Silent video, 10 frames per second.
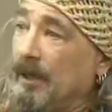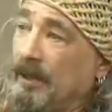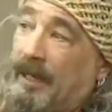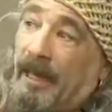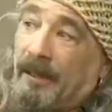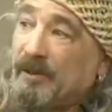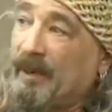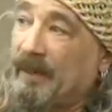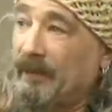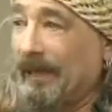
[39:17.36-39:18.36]
you had to
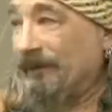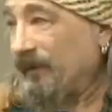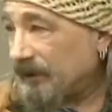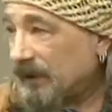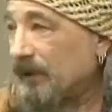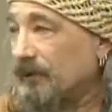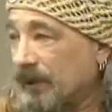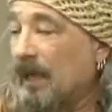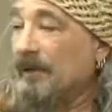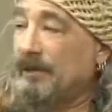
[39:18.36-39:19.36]
spend like $1,500